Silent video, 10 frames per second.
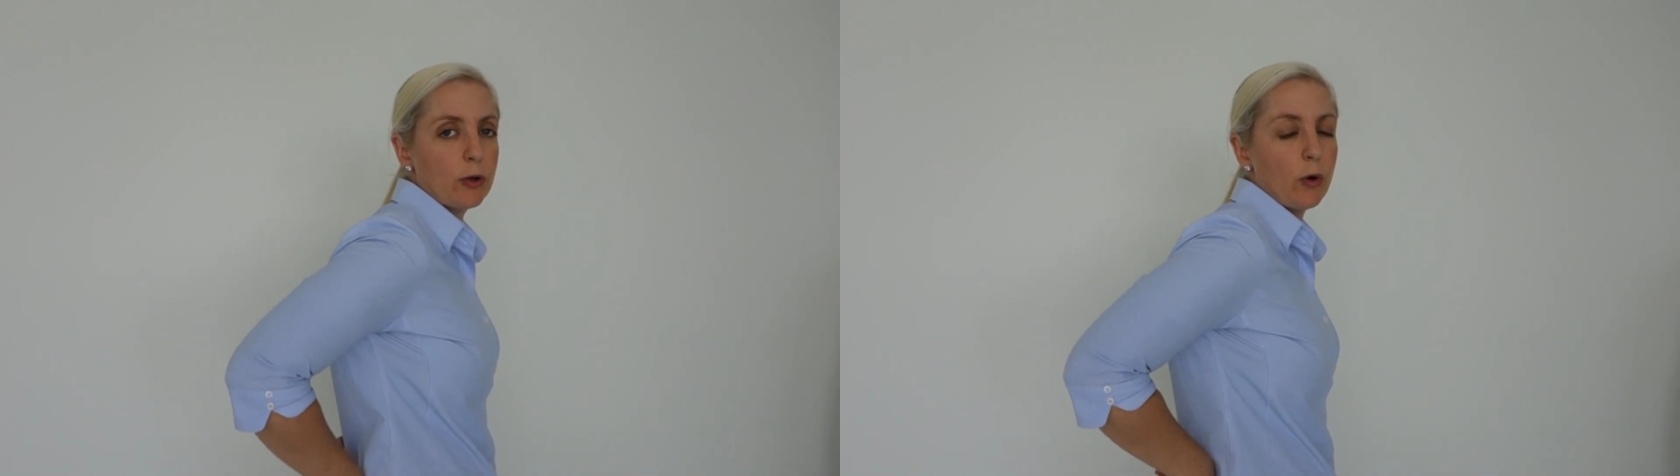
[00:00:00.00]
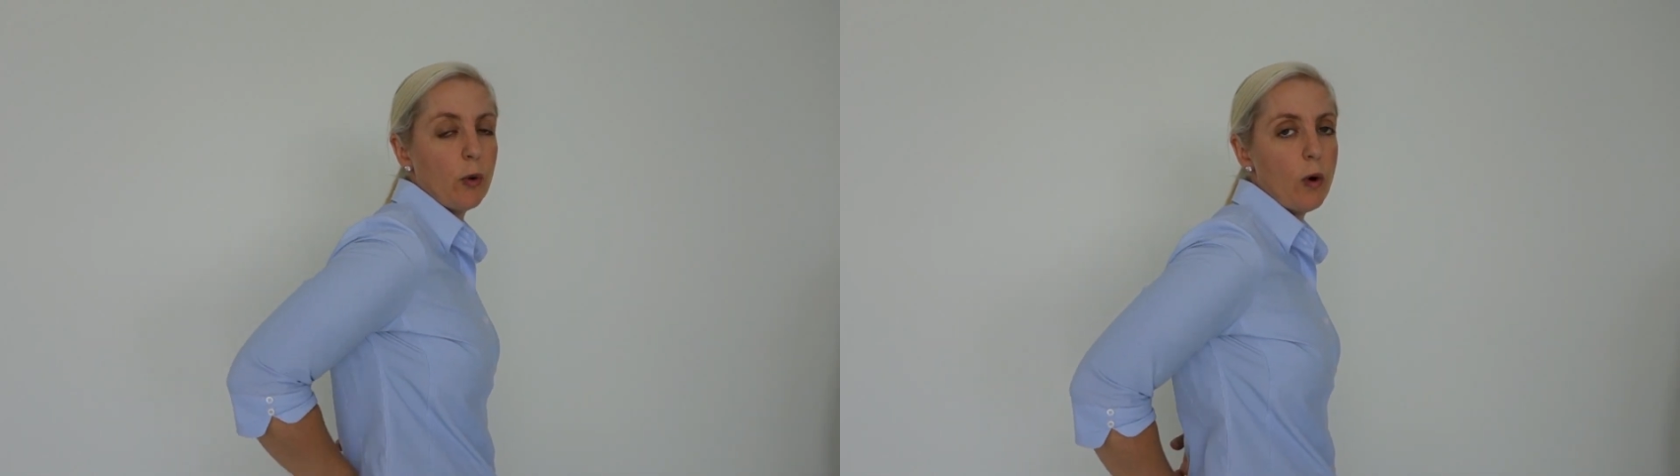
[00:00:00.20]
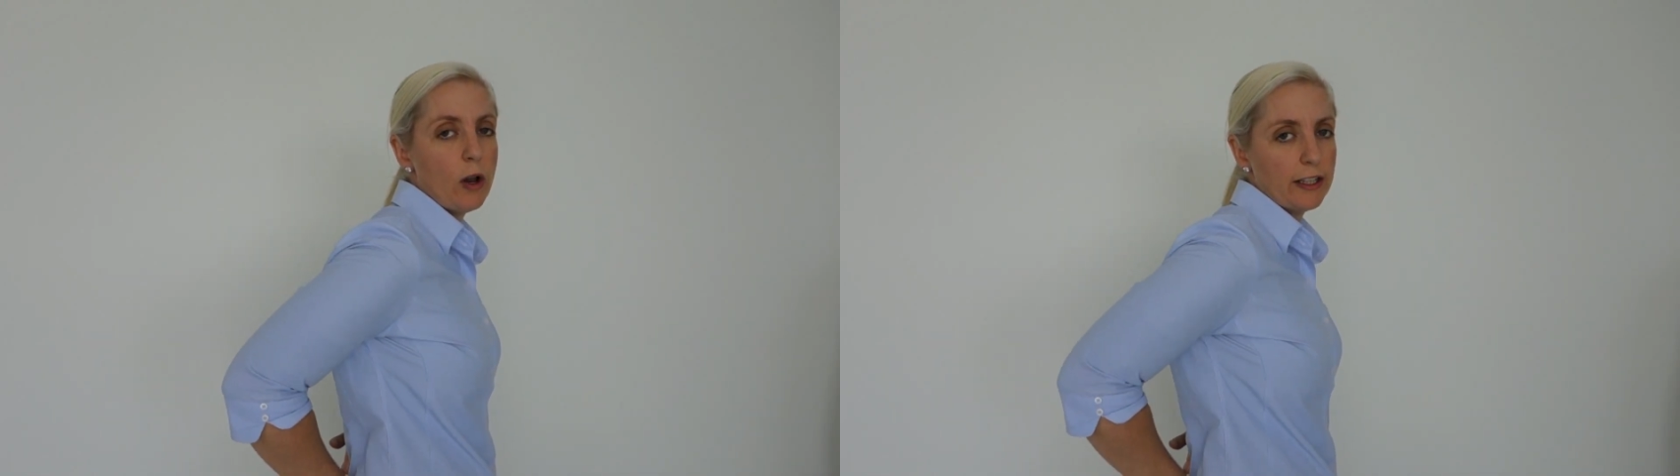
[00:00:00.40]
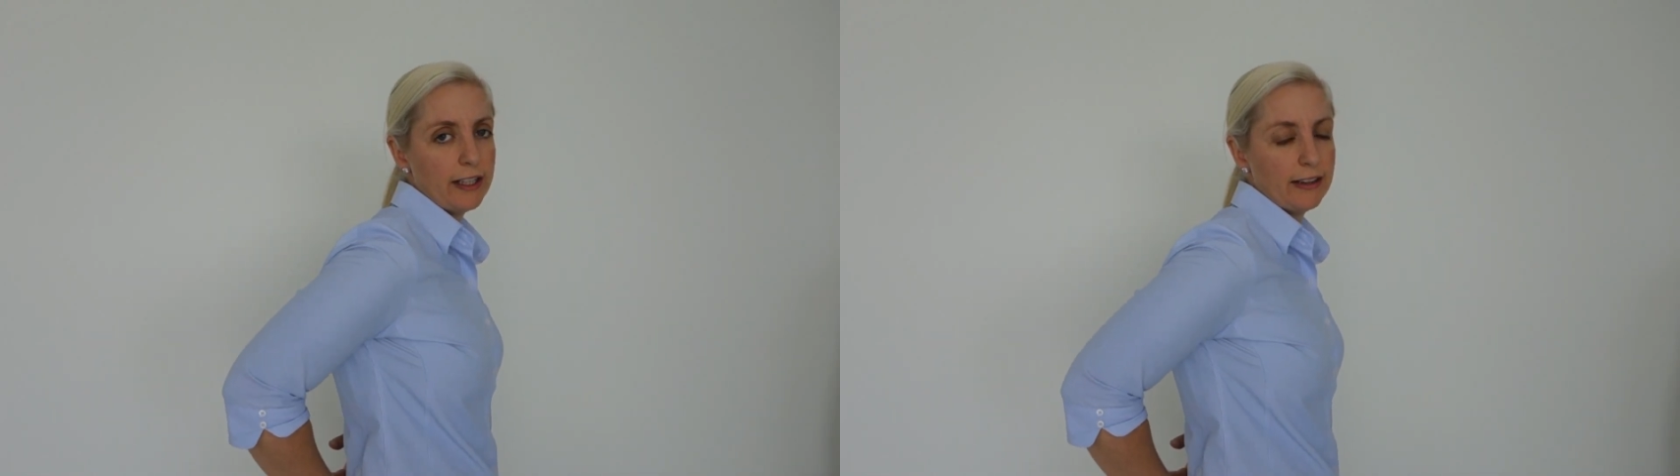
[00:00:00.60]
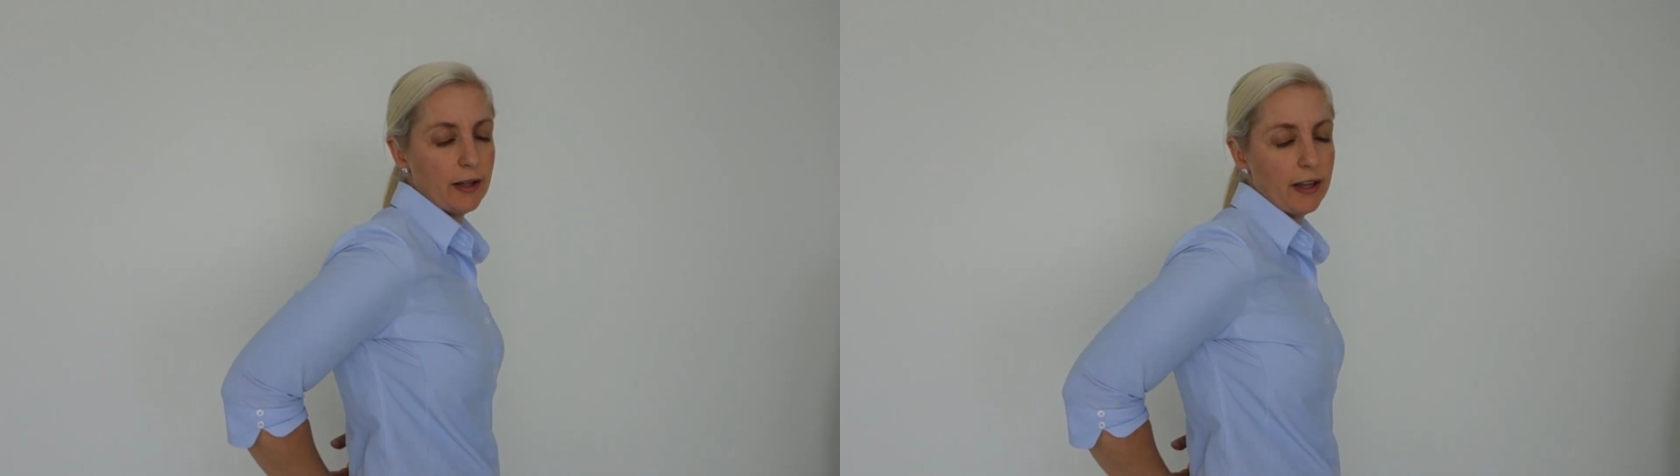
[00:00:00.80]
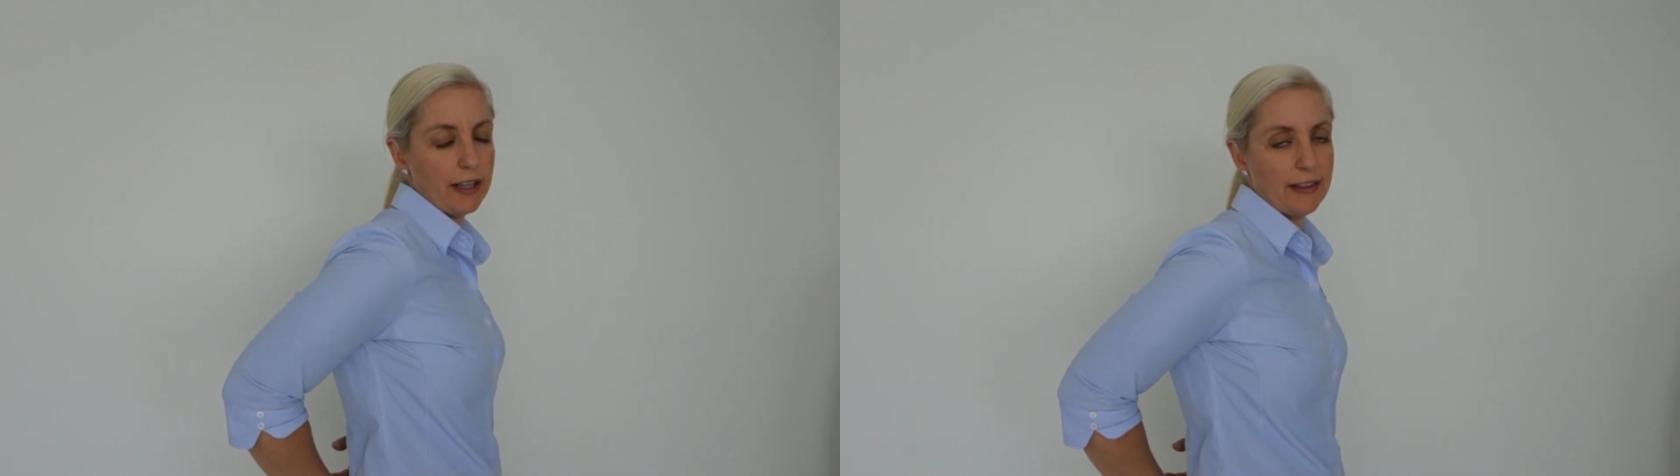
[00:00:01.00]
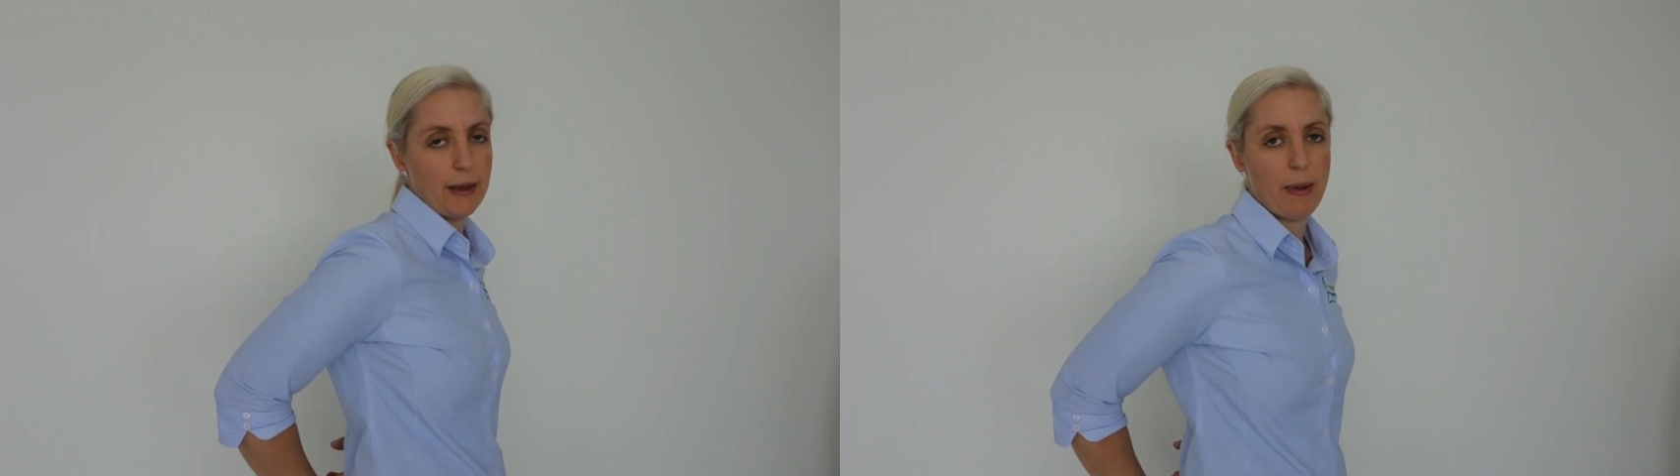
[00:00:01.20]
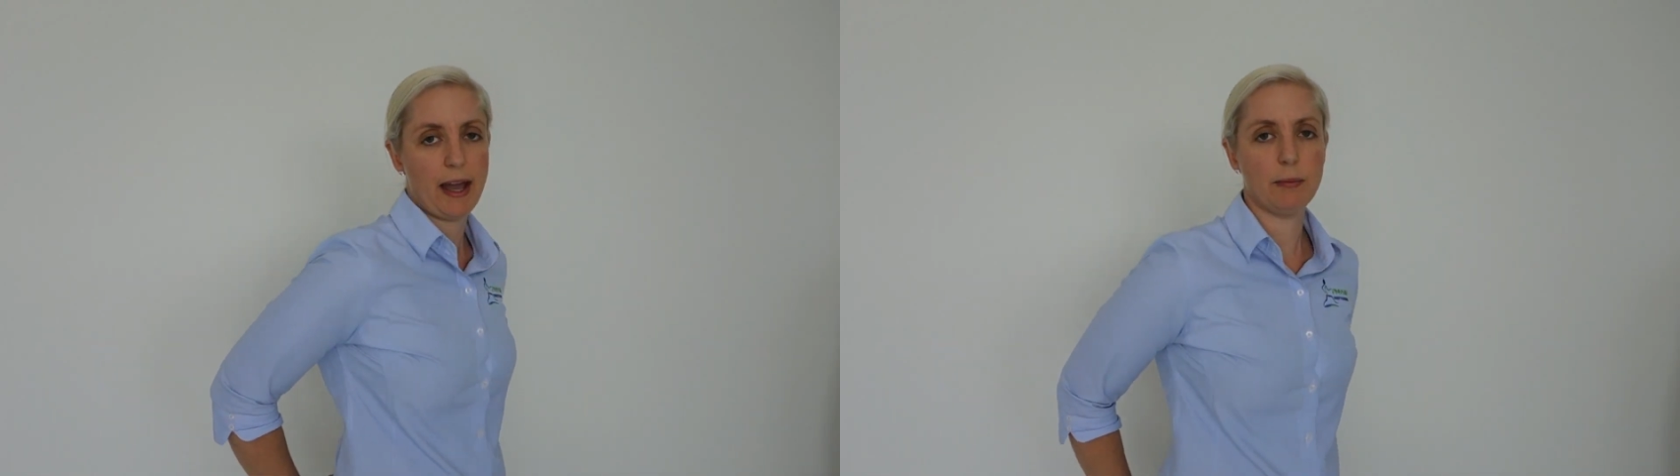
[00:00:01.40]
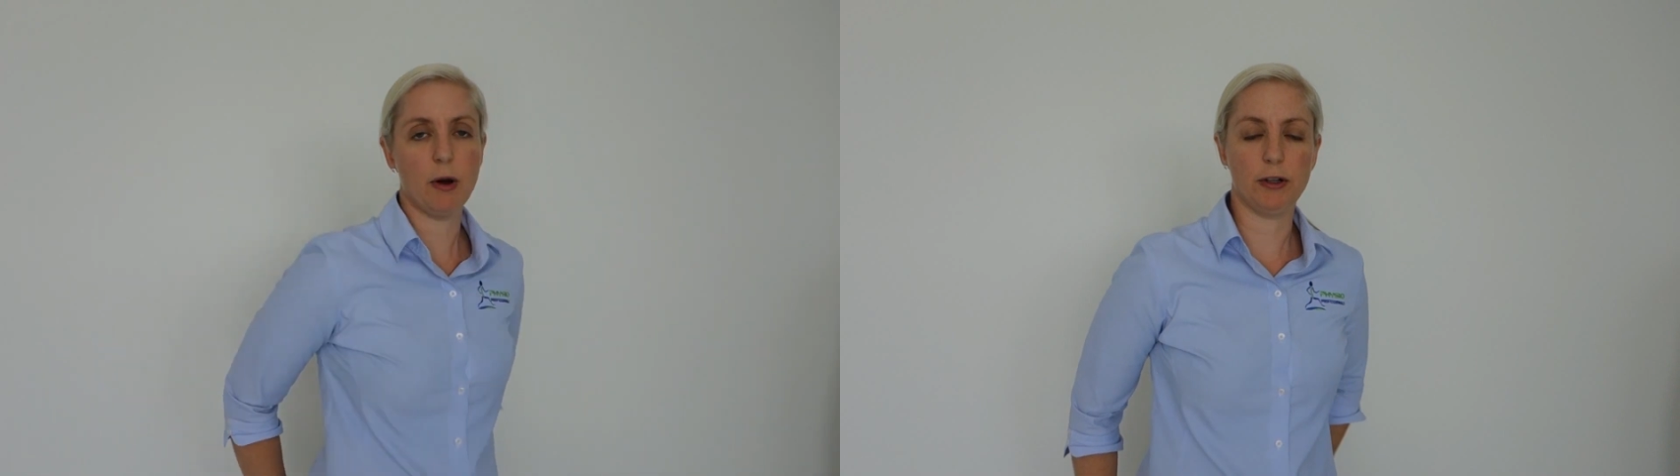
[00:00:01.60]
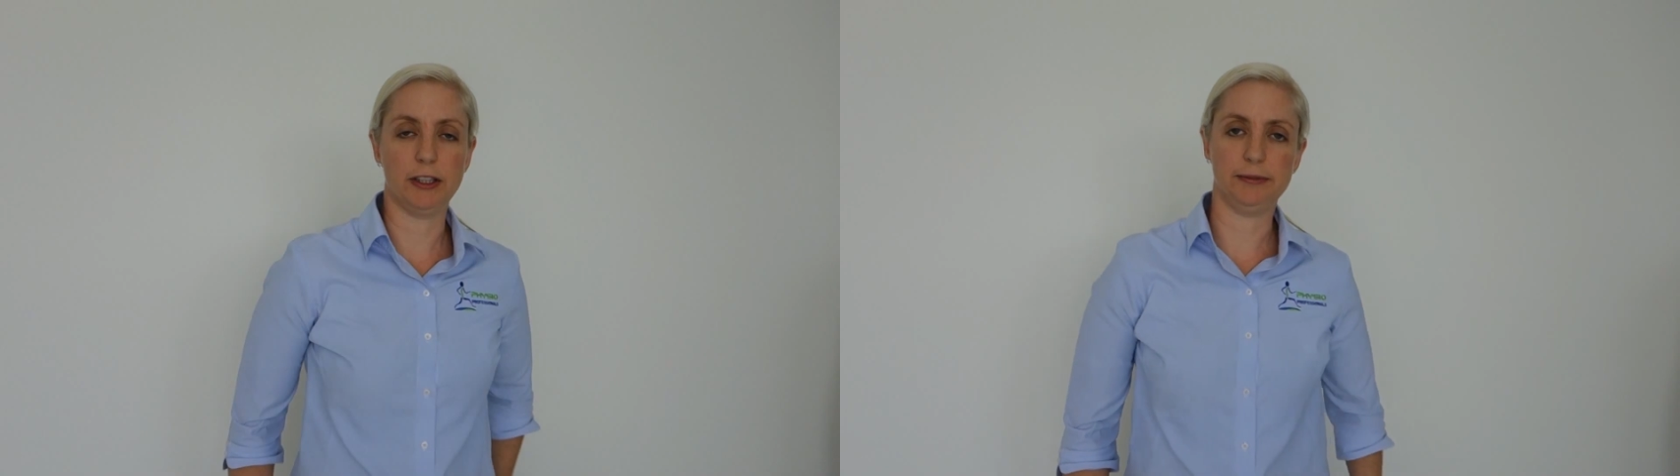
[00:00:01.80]
or a wallet in their back
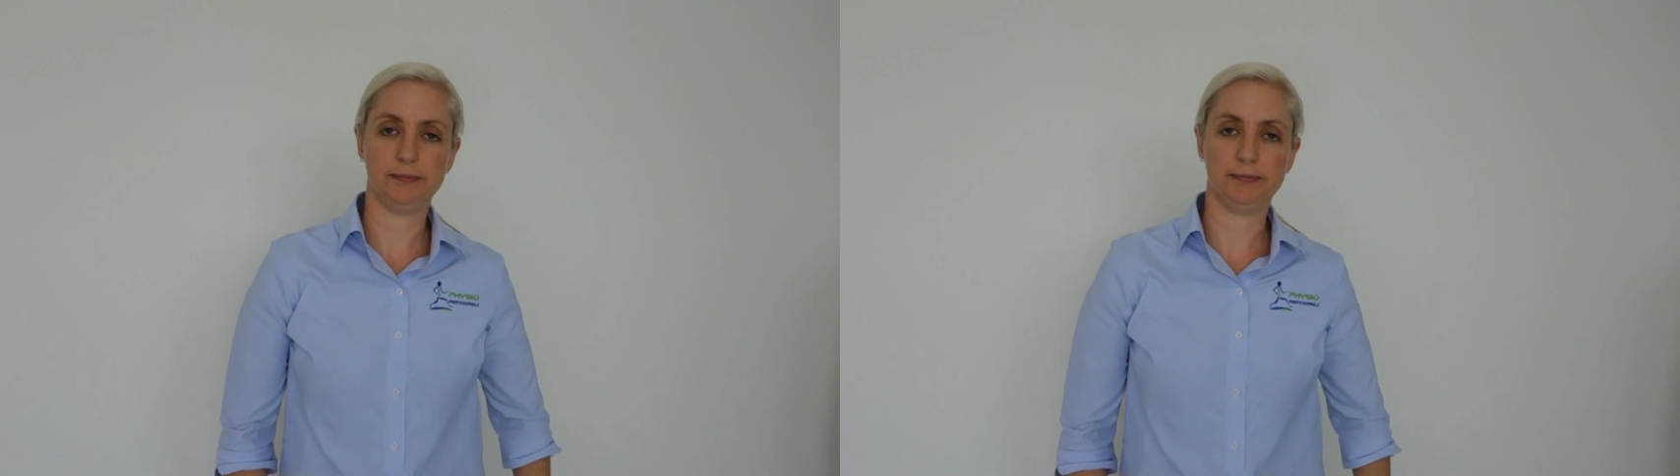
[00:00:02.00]
pocket.